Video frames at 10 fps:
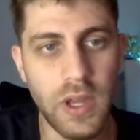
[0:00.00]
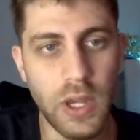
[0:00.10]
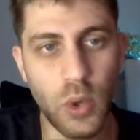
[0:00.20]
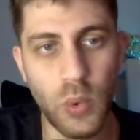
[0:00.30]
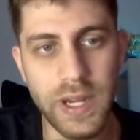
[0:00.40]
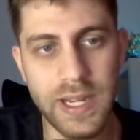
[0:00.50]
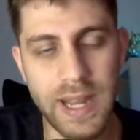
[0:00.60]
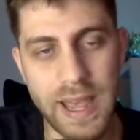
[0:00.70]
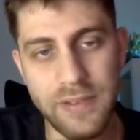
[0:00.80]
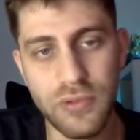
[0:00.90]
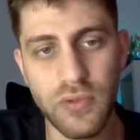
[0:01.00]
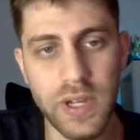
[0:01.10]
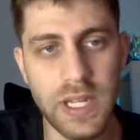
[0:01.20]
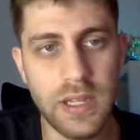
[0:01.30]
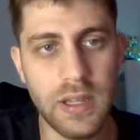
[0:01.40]
Queen
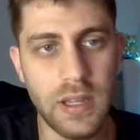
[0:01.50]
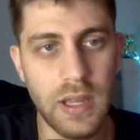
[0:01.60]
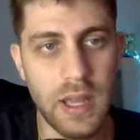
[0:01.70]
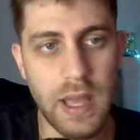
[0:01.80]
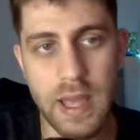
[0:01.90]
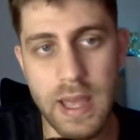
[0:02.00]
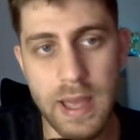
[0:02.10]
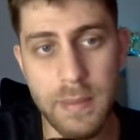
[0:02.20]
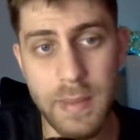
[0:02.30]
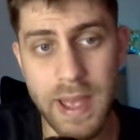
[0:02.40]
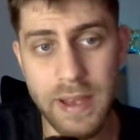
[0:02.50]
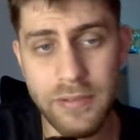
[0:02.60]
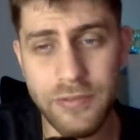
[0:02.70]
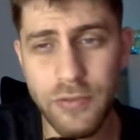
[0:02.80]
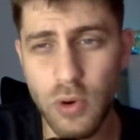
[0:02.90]
f3. Um,
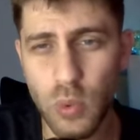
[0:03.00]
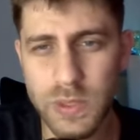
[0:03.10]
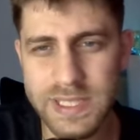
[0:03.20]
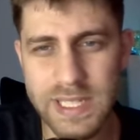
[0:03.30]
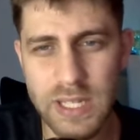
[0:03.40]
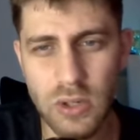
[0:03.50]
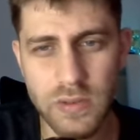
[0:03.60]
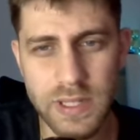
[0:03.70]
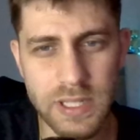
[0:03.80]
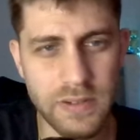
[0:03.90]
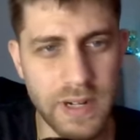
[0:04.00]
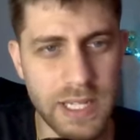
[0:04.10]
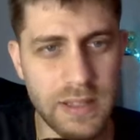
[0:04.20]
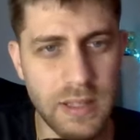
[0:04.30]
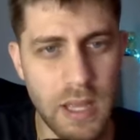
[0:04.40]
f4 we said already,
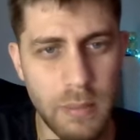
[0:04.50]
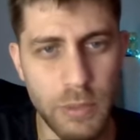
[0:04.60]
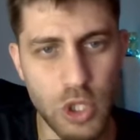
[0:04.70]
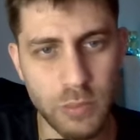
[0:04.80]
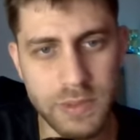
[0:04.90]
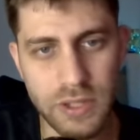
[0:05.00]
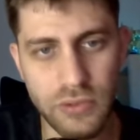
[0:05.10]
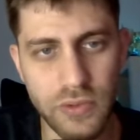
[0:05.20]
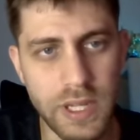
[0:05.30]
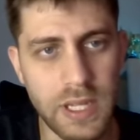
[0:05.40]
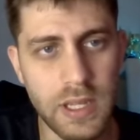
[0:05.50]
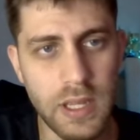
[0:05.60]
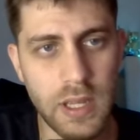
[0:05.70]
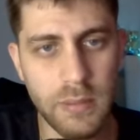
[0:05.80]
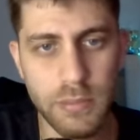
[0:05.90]
right? Bishop d3.
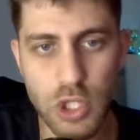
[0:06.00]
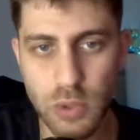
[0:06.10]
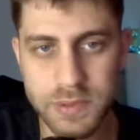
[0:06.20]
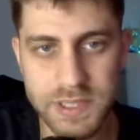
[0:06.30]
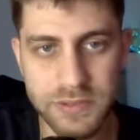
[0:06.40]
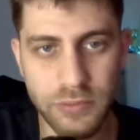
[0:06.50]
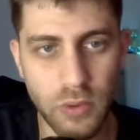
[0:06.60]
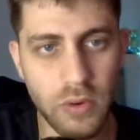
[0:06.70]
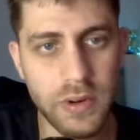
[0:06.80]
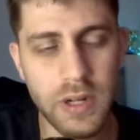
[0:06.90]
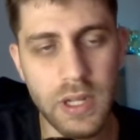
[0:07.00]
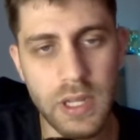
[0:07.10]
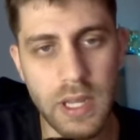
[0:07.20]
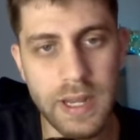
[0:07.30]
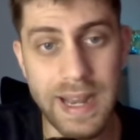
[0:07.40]
Bishop c4.
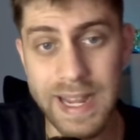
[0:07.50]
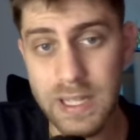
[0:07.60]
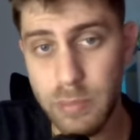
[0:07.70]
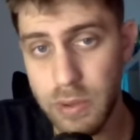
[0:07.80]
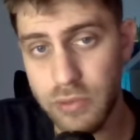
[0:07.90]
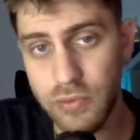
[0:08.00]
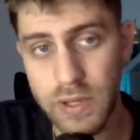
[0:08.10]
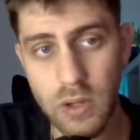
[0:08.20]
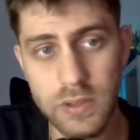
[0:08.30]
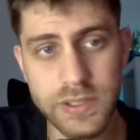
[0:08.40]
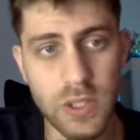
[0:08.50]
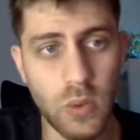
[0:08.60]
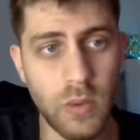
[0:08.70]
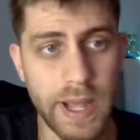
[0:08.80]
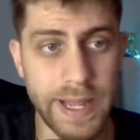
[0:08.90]
Knight b3
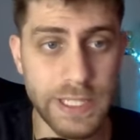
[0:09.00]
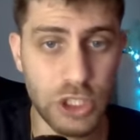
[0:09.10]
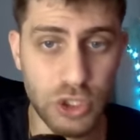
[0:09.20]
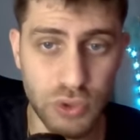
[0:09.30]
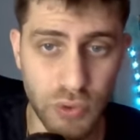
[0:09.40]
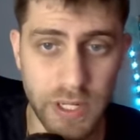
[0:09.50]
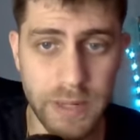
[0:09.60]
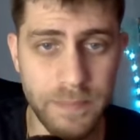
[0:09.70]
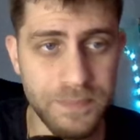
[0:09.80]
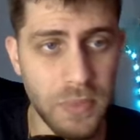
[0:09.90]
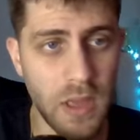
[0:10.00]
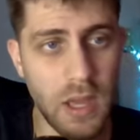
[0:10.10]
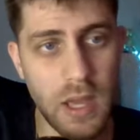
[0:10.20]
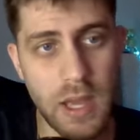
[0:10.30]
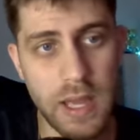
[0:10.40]
also. h3.
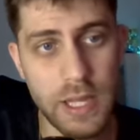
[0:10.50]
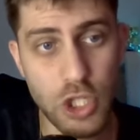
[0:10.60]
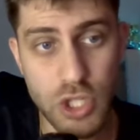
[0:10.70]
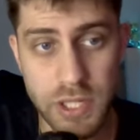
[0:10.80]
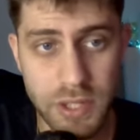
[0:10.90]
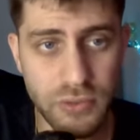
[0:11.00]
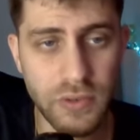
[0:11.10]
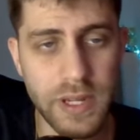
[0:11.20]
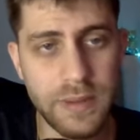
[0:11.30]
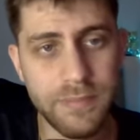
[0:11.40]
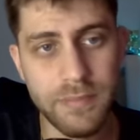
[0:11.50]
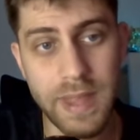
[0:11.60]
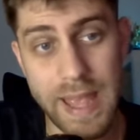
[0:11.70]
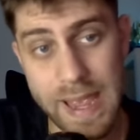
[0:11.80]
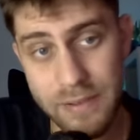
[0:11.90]
Uh, g3
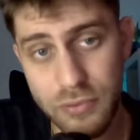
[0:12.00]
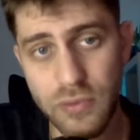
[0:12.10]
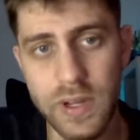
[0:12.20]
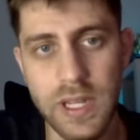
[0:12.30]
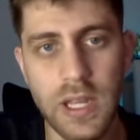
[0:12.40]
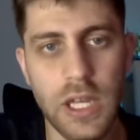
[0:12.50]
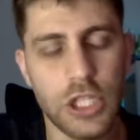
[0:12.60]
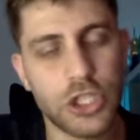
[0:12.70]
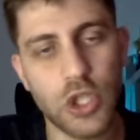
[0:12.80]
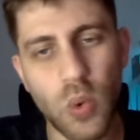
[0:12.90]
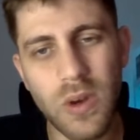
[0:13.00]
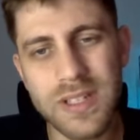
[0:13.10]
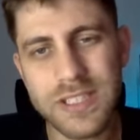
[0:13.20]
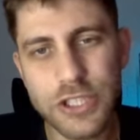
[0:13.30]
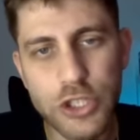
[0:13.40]
f3 so
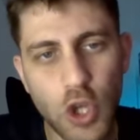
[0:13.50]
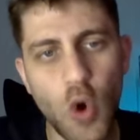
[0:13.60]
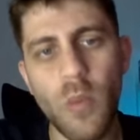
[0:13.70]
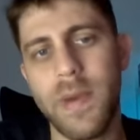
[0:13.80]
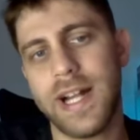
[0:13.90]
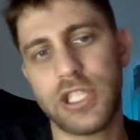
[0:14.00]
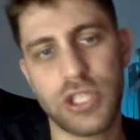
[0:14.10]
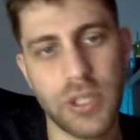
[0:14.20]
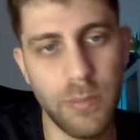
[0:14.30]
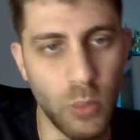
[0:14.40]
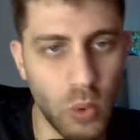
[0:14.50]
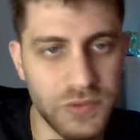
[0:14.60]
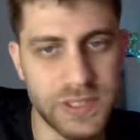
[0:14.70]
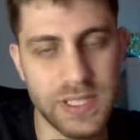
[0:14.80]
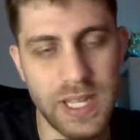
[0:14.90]
so much
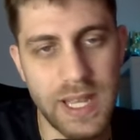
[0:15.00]
moves